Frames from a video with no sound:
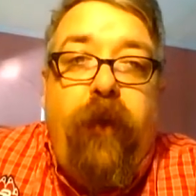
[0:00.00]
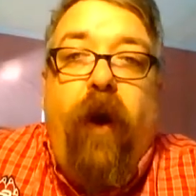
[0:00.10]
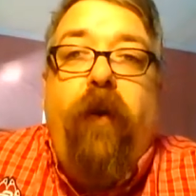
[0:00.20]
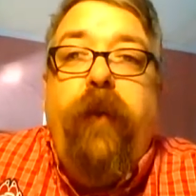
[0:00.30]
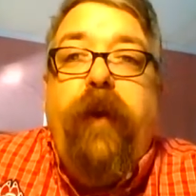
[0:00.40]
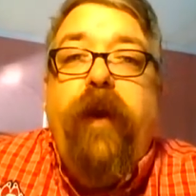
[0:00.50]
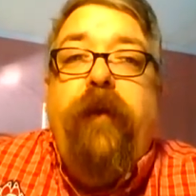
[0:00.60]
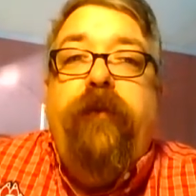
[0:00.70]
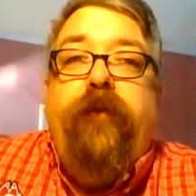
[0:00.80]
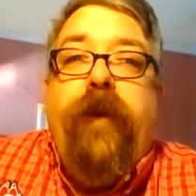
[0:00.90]
All we
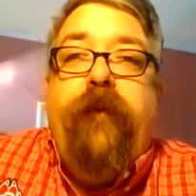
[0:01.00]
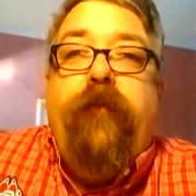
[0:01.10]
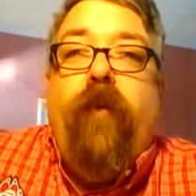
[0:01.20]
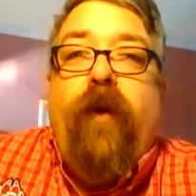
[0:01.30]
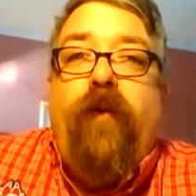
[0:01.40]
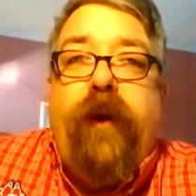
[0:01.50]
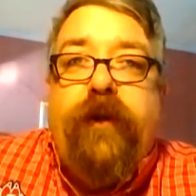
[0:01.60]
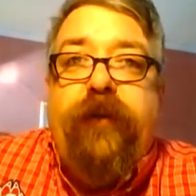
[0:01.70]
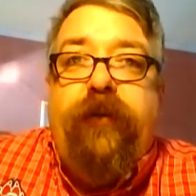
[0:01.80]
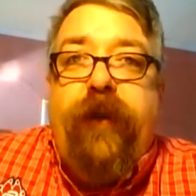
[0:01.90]
know is that we have more
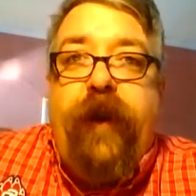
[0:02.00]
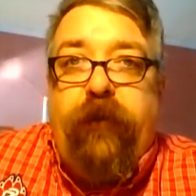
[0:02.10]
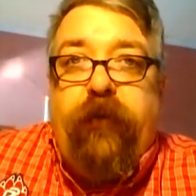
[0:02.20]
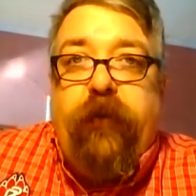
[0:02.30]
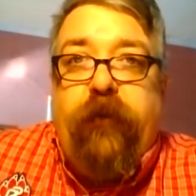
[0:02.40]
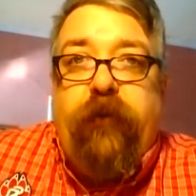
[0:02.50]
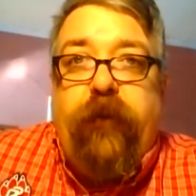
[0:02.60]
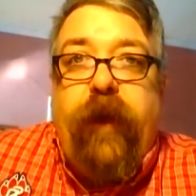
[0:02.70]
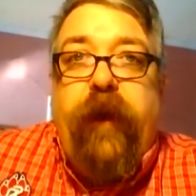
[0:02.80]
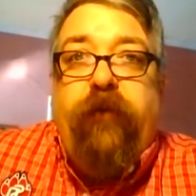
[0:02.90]
questions than answers.
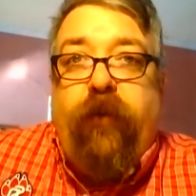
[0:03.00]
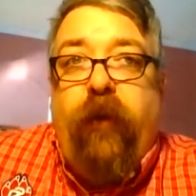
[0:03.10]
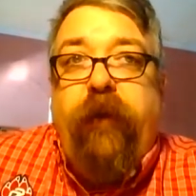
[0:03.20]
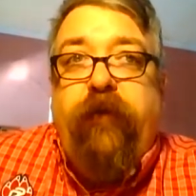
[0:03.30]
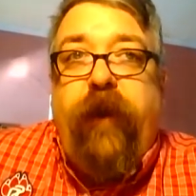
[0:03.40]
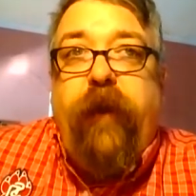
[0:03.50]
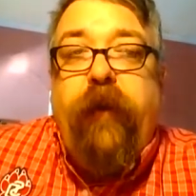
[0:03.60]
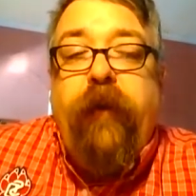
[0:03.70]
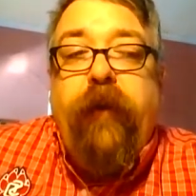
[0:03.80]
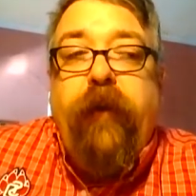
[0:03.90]
And as long as that
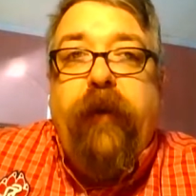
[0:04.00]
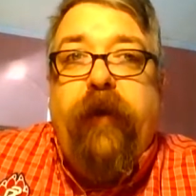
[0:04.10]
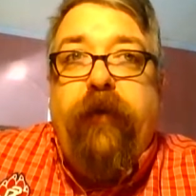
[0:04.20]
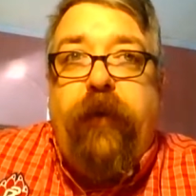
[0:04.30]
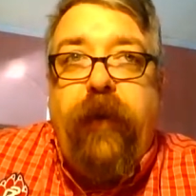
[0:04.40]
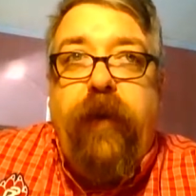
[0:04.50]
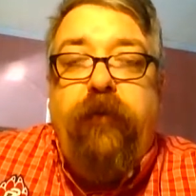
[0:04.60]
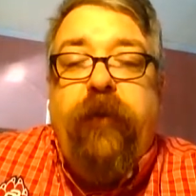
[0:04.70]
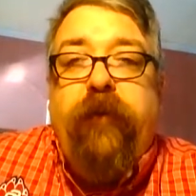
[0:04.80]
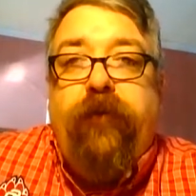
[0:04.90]

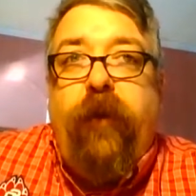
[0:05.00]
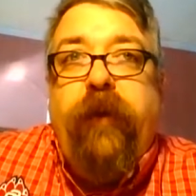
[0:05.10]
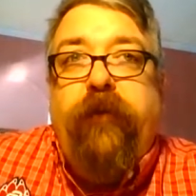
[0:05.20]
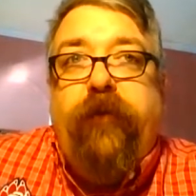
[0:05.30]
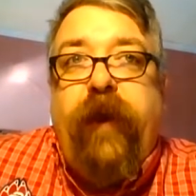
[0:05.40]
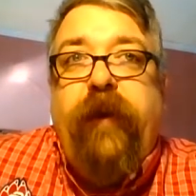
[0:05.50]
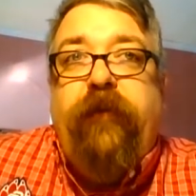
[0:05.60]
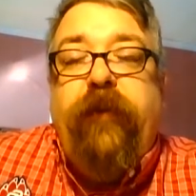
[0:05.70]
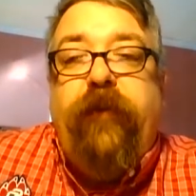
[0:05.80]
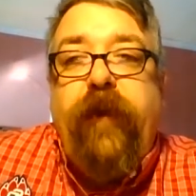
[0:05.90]
continues, and as long as science
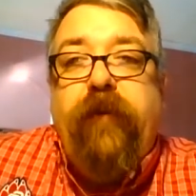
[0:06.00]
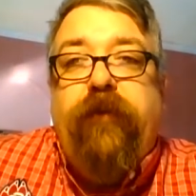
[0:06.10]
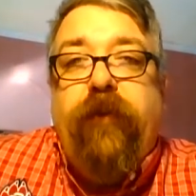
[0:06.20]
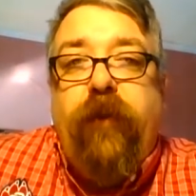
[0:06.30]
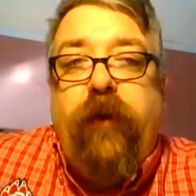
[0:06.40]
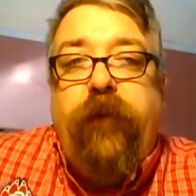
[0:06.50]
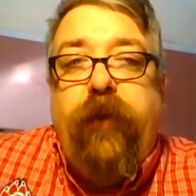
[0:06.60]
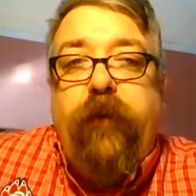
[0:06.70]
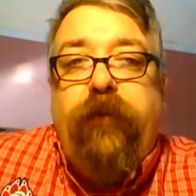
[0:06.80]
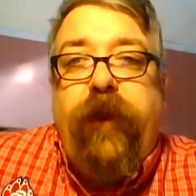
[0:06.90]
continues to look for
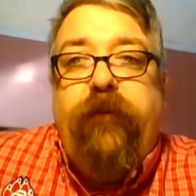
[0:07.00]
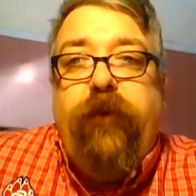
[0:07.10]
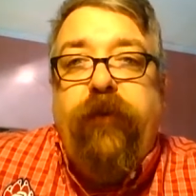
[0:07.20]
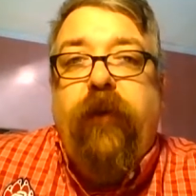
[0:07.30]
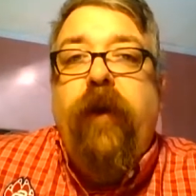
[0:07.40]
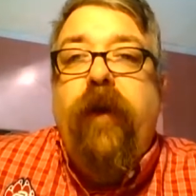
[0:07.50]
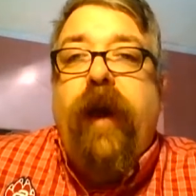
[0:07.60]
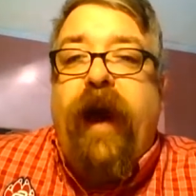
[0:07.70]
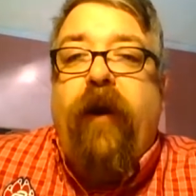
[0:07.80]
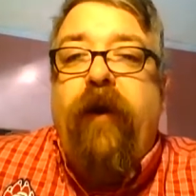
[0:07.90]
those answers,
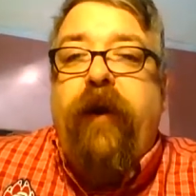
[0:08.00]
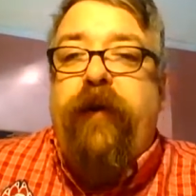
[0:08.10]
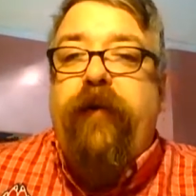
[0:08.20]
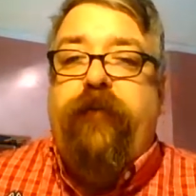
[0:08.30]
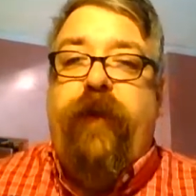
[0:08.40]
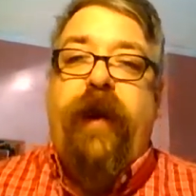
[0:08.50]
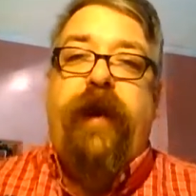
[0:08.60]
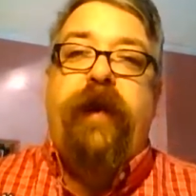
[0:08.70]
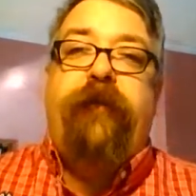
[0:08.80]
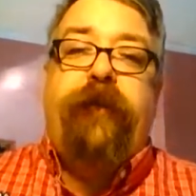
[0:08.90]
our
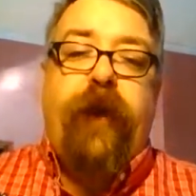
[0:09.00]
understanding of the